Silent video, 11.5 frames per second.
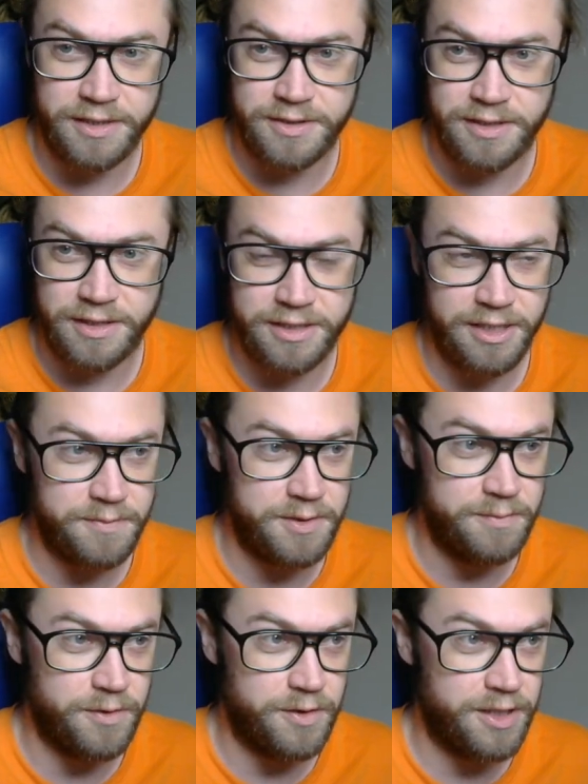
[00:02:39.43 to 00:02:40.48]
except
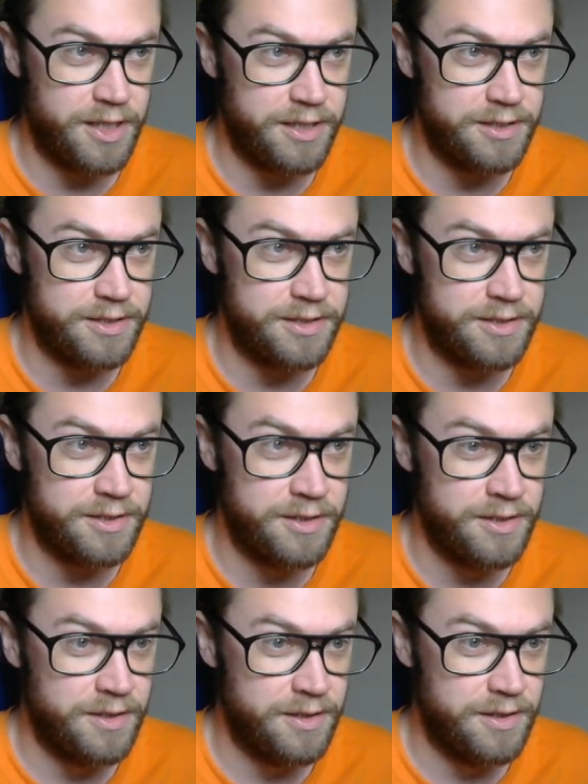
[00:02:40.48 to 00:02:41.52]
in one case
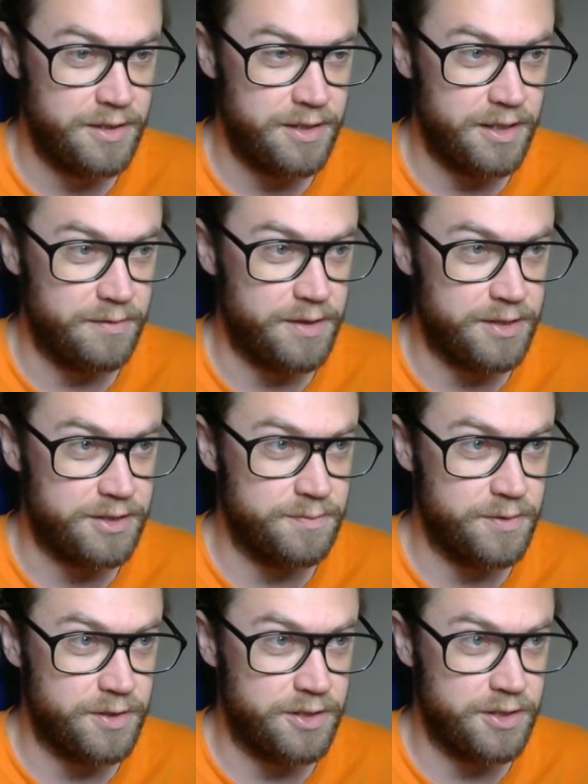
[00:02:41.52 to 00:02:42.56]
where
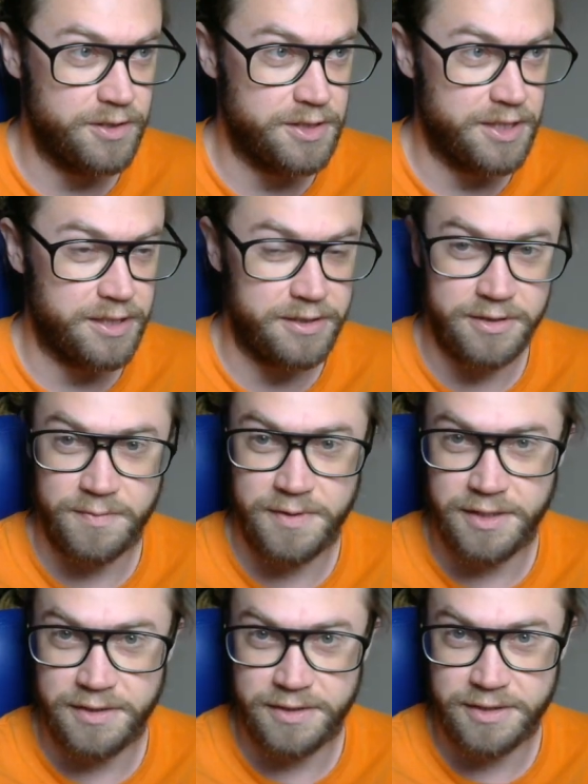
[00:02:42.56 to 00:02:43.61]
someone contacted me
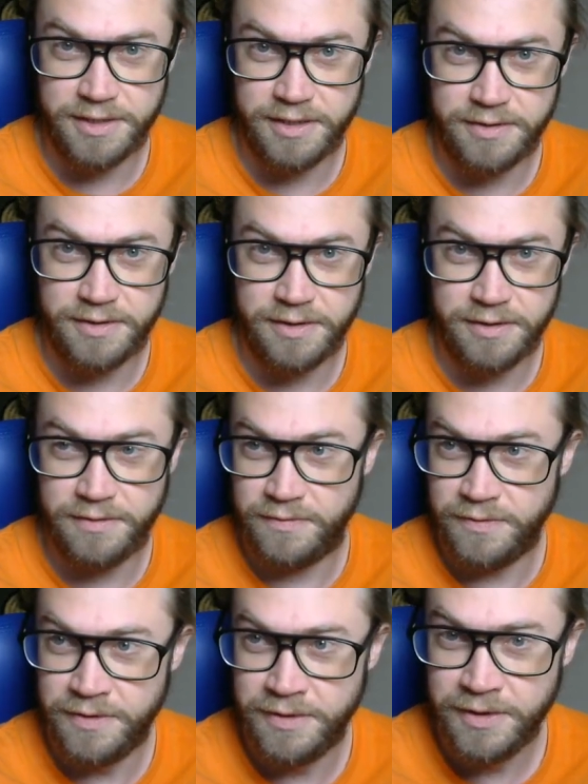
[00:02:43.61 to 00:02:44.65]
and said that
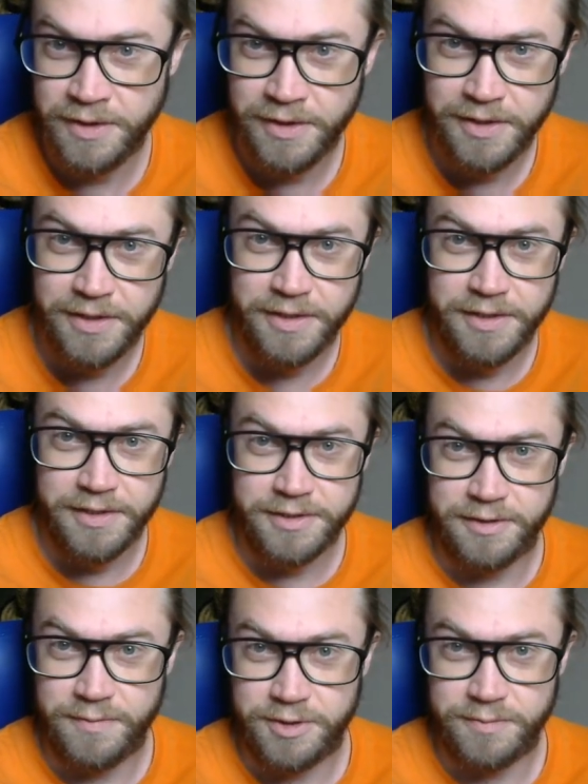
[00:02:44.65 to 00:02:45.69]
they've
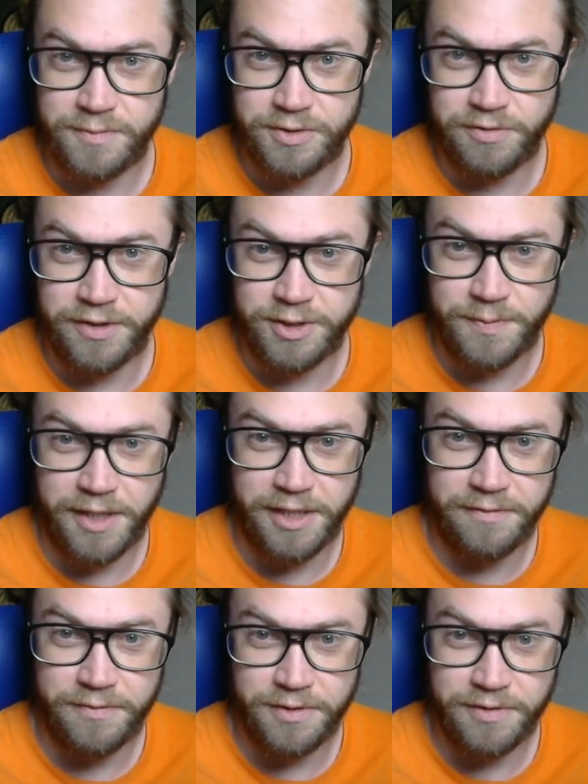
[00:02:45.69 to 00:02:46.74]
seen some strange
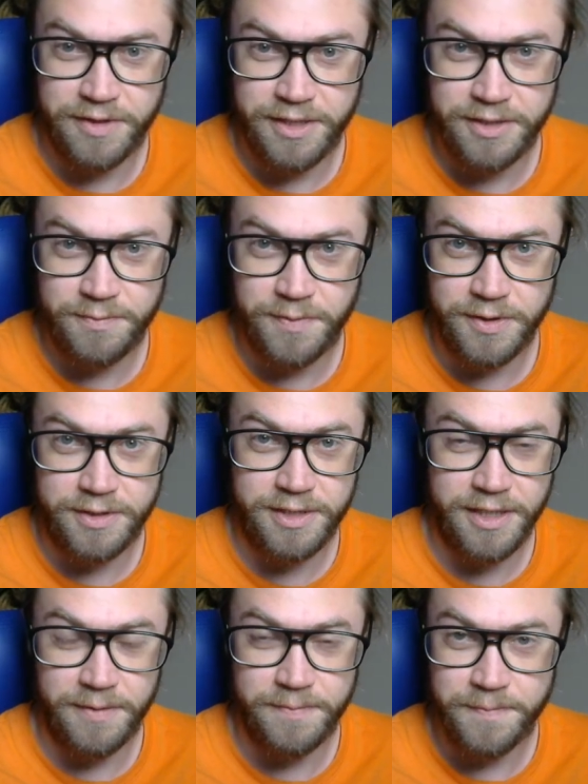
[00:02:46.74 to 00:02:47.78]
behavior in it. But
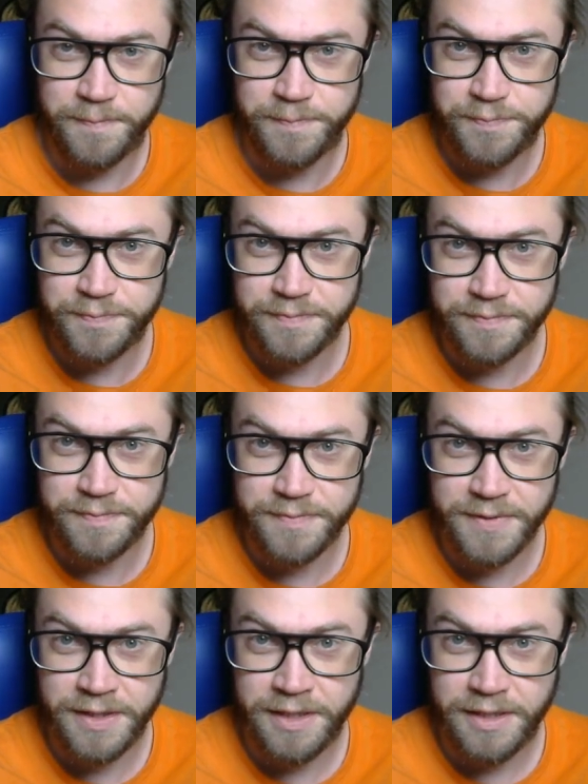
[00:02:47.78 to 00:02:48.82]

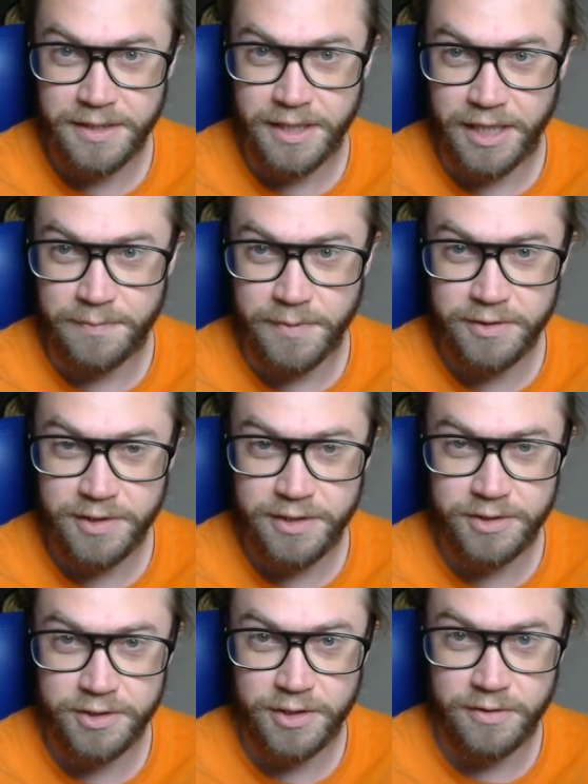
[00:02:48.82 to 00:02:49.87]
yeah, I mostly
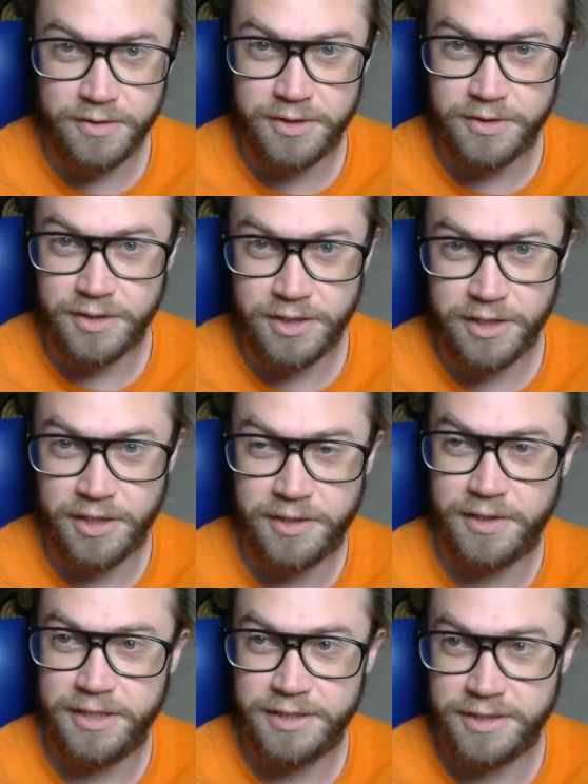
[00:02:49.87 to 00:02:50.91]
just looked at the
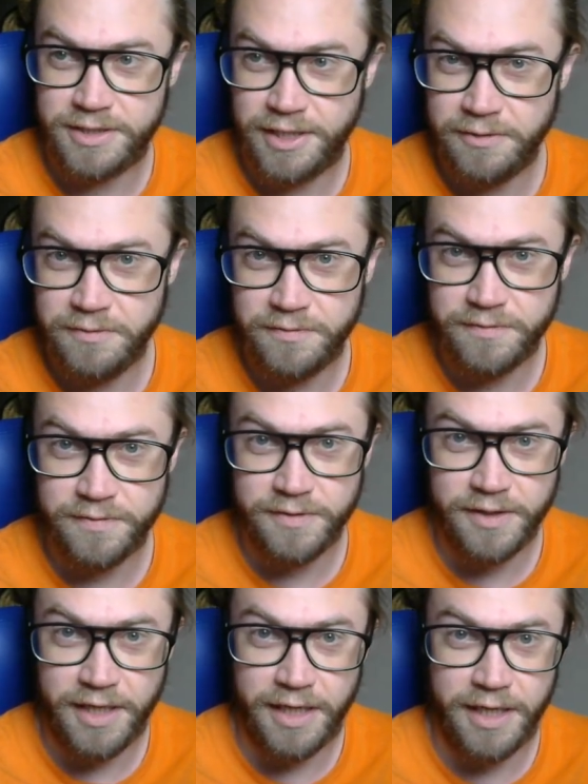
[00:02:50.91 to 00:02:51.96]
kernel itself,
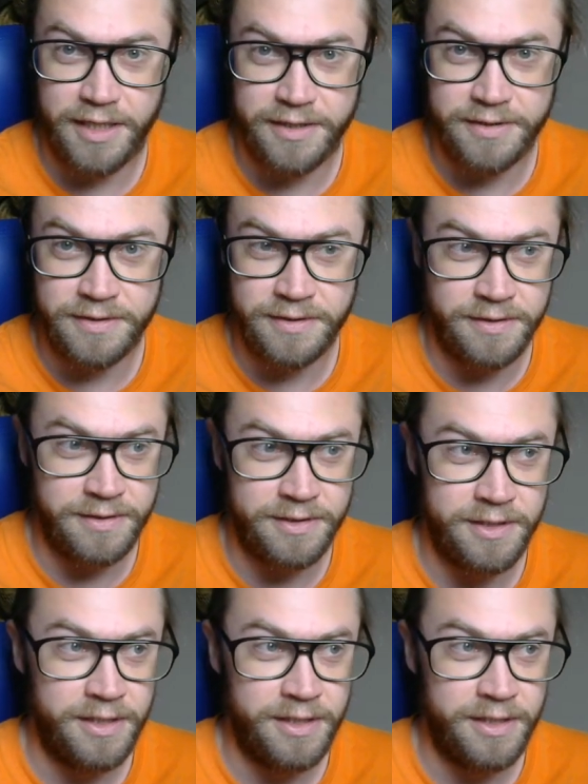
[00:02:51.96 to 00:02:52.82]
and